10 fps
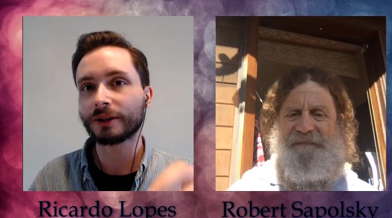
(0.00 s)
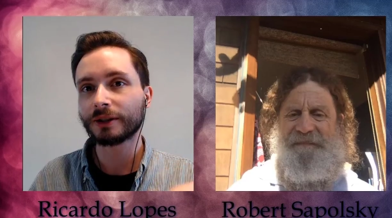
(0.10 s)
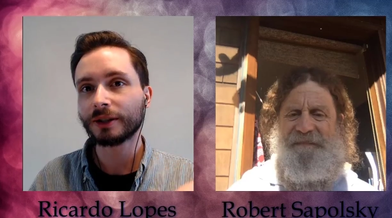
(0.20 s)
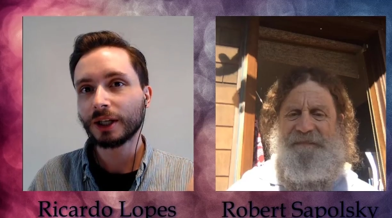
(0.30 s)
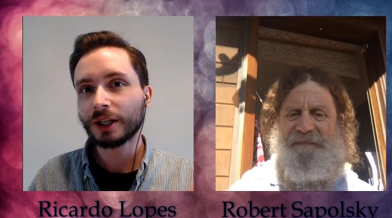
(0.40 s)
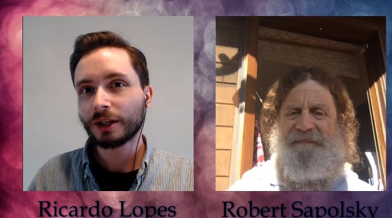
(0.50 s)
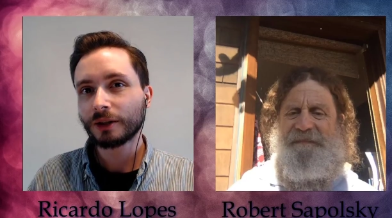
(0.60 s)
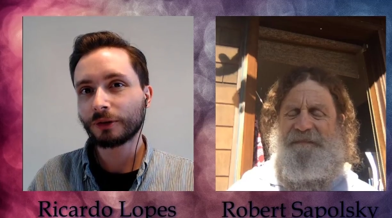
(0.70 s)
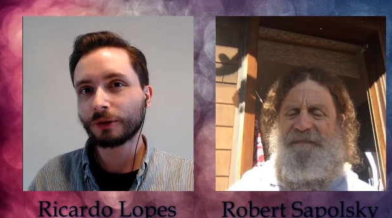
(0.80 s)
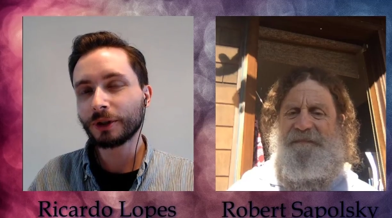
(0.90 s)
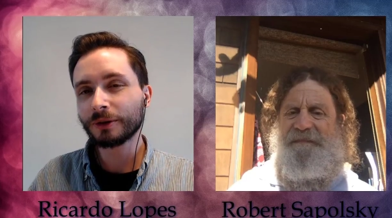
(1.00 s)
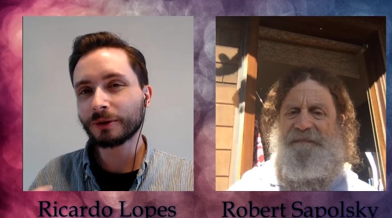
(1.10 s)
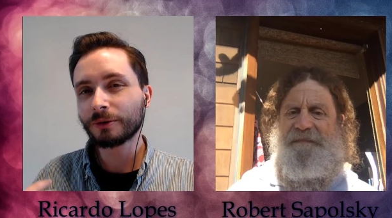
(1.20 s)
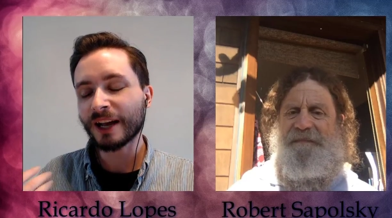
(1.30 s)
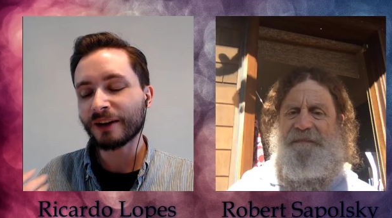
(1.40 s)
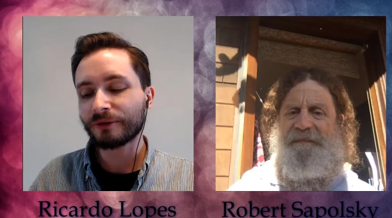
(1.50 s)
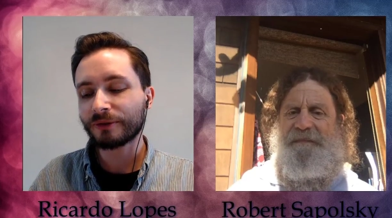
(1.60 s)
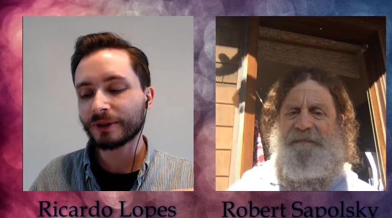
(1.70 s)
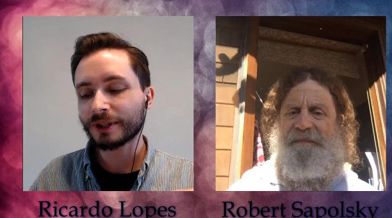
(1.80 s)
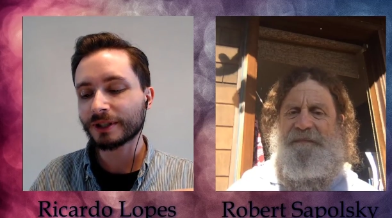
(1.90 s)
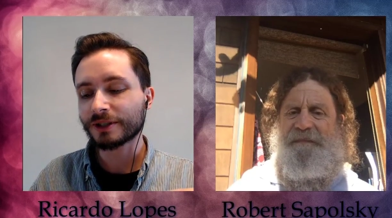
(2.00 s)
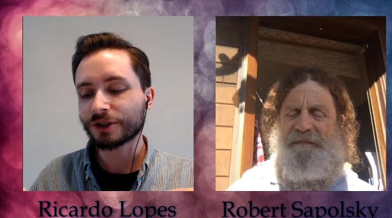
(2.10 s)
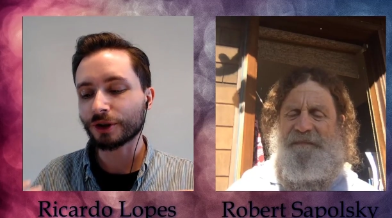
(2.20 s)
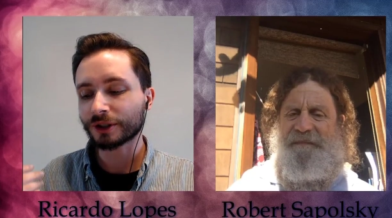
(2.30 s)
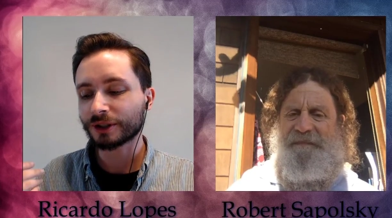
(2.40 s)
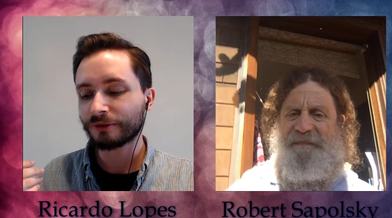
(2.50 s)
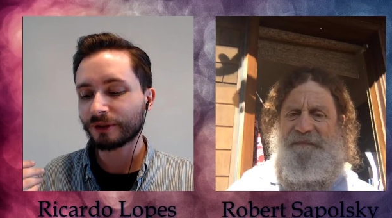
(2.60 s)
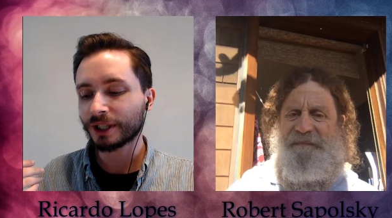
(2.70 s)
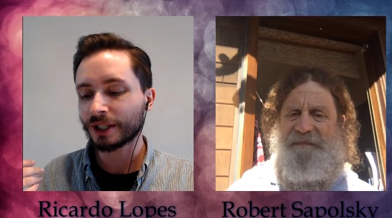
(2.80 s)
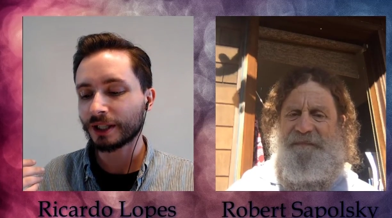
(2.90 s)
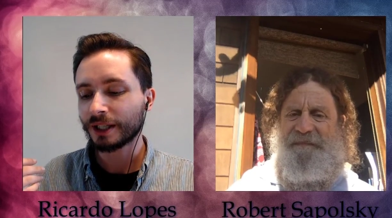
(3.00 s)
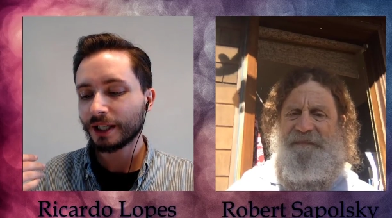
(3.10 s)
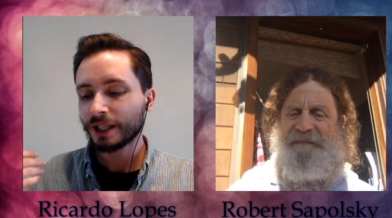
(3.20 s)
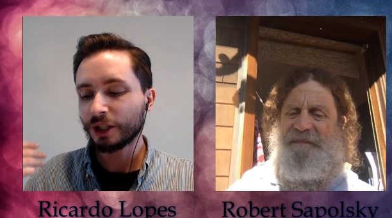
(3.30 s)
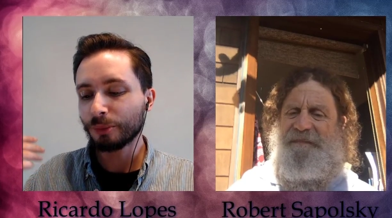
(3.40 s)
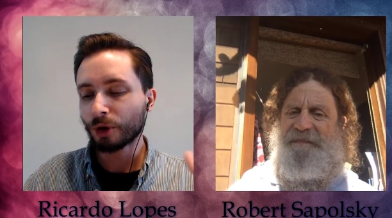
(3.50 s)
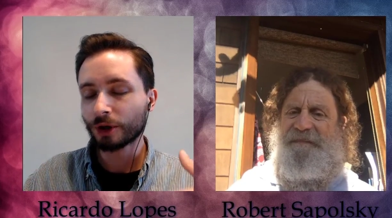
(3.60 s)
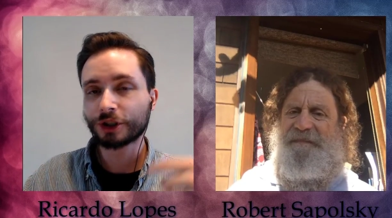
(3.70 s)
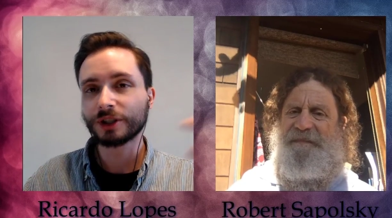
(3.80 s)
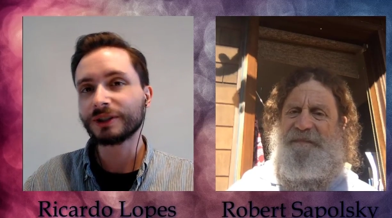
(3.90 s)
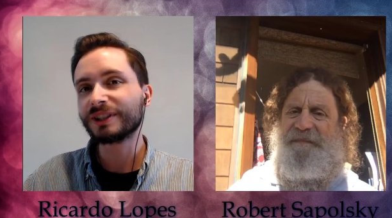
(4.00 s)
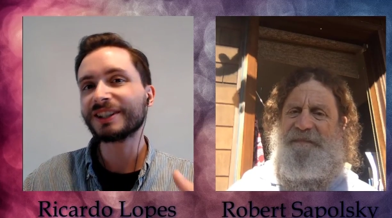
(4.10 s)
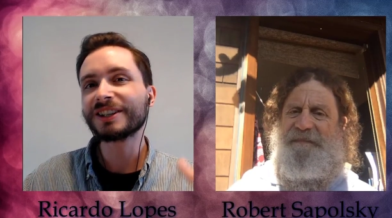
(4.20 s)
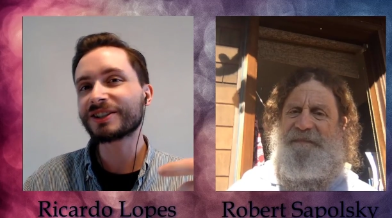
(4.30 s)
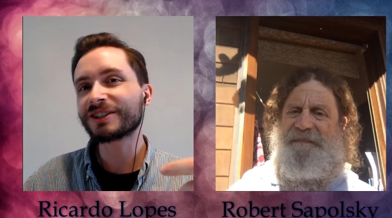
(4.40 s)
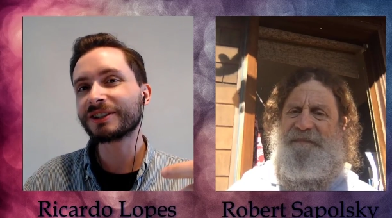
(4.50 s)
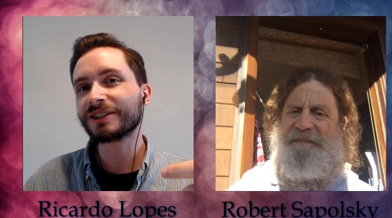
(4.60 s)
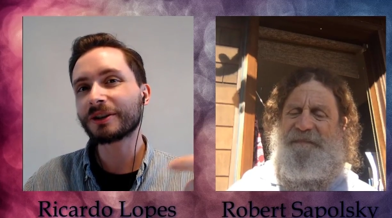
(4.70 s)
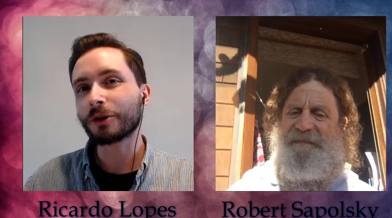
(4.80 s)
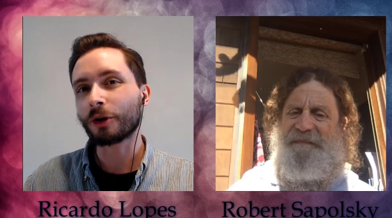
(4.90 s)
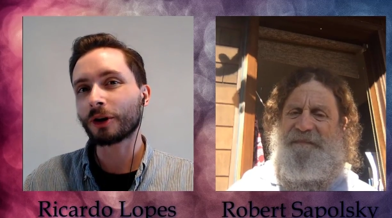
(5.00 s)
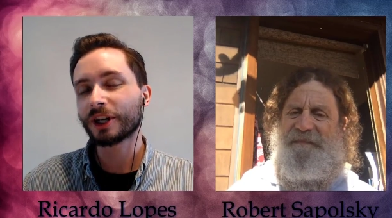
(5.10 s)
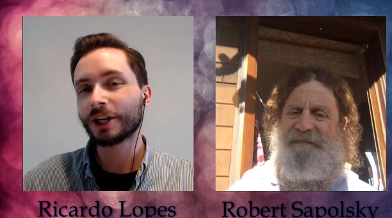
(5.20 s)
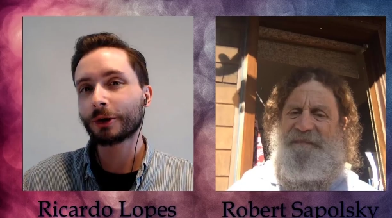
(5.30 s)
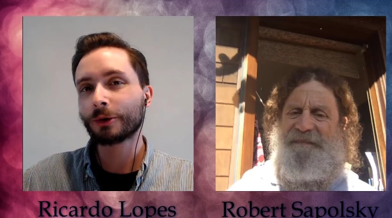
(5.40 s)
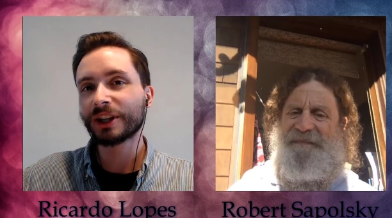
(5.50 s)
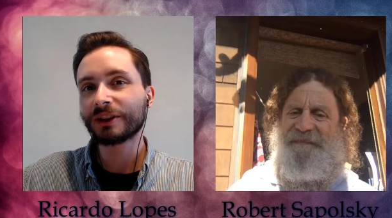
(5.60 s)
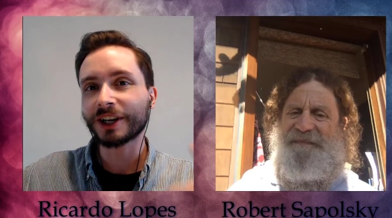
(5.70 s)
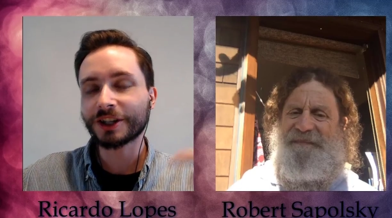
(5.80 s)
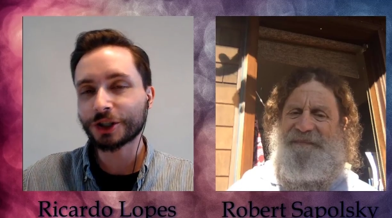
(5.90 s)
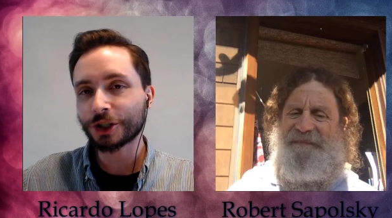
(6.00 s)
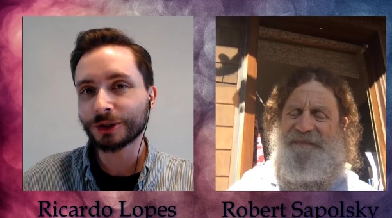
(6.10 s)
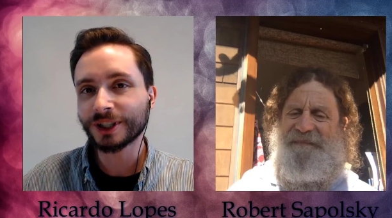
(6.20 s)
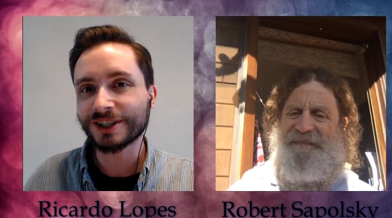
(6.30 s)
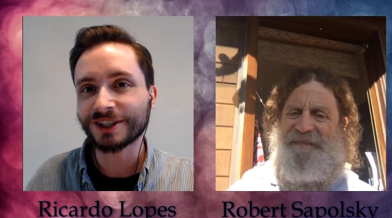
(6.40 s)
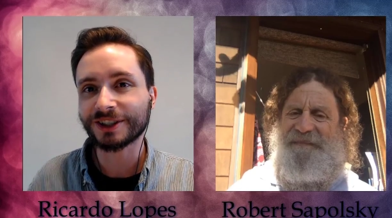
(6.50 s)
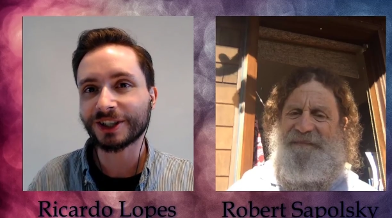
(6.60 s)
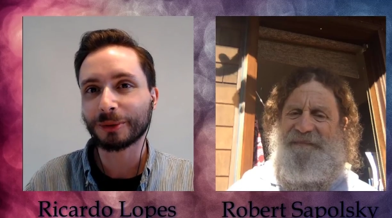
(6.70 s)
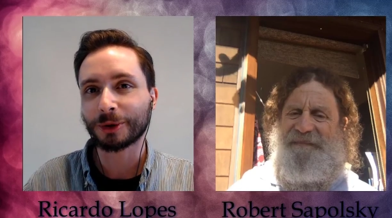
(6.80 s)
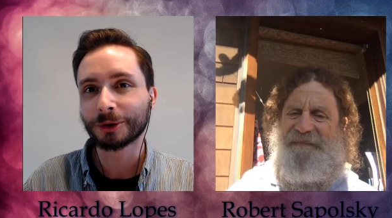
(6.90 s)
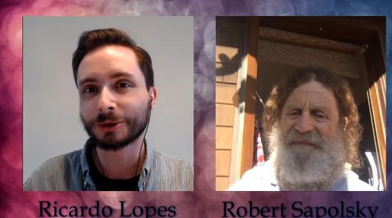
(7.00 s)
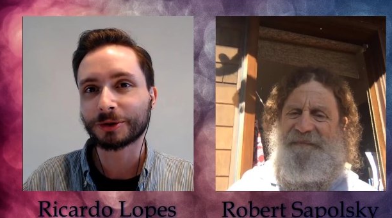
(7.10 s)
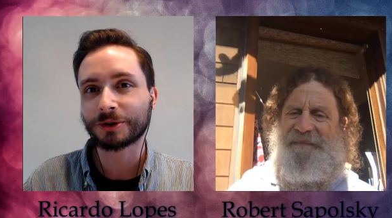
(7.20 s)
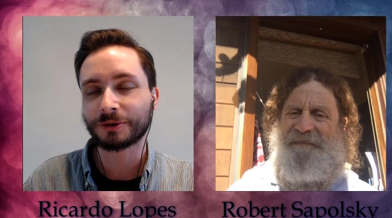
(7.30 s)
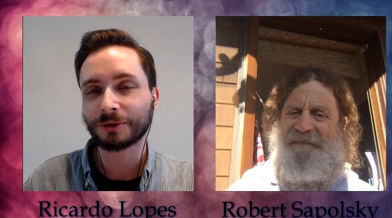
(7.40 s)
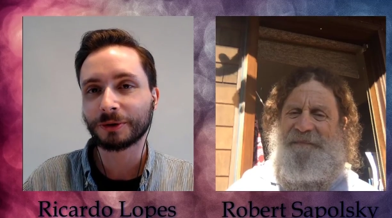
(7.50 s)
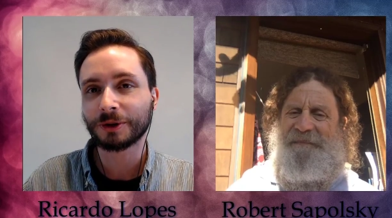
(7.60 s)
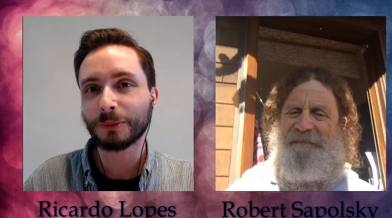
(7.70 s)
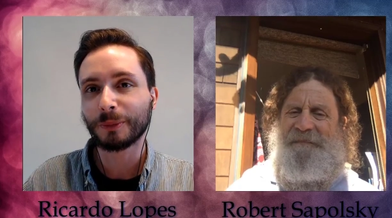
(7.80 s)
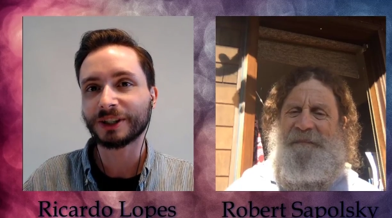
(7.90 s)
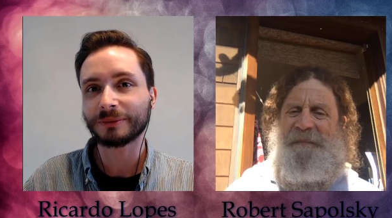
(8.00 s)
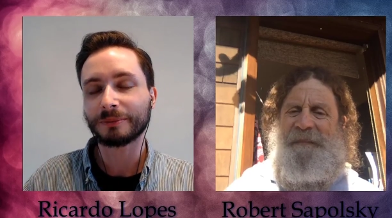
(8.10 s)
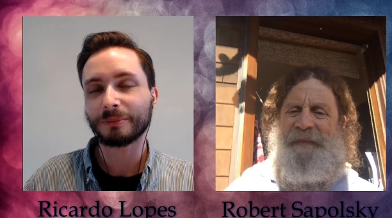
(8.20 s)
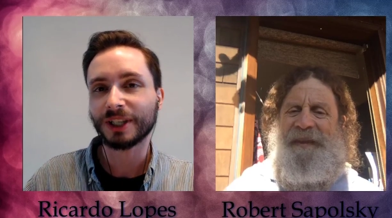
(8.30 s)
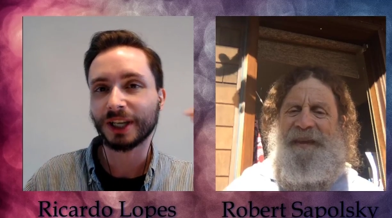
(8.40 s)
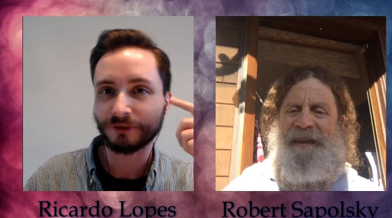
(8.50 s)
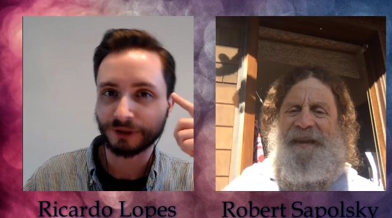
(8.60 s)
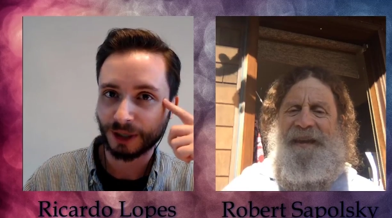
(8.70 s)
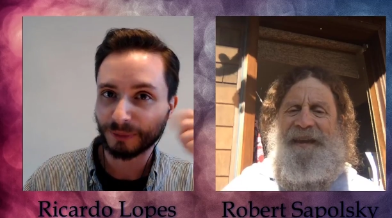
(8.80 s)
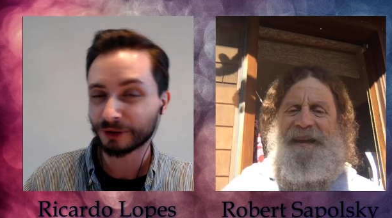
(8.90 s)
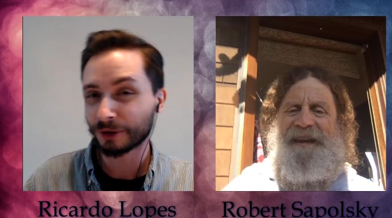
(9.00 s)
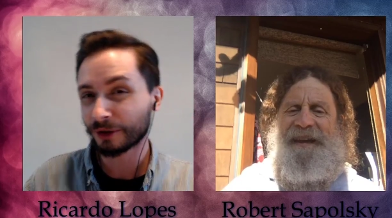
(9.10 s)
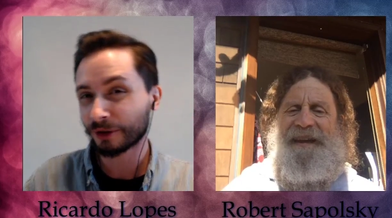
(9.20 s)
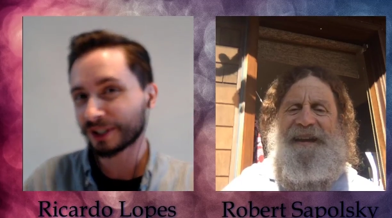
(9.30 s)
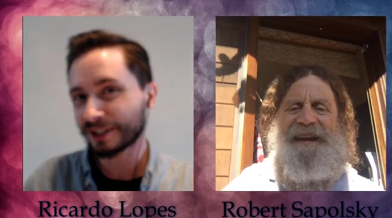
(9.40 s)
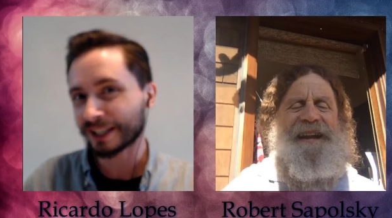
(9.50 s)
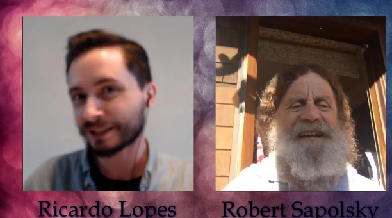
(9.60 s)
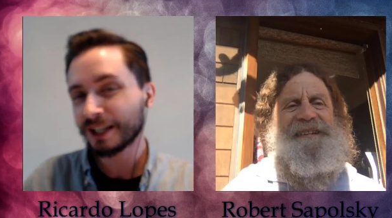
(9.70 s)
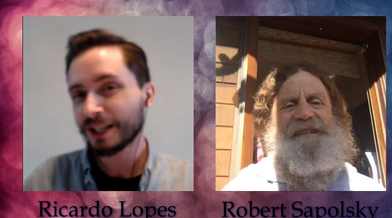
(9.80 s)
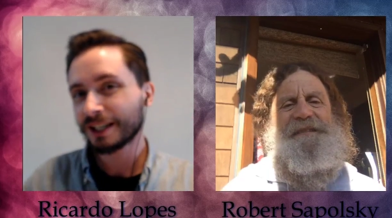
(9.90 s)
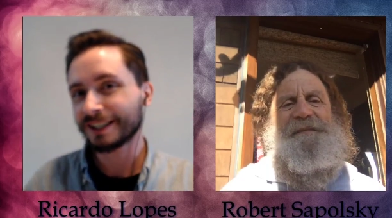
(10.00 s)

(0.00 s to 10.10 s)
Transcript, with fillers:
Speaker 1: other. Do you have a sort of a emergentistic or a reductionistic approach to human behavior? I mean, do you think that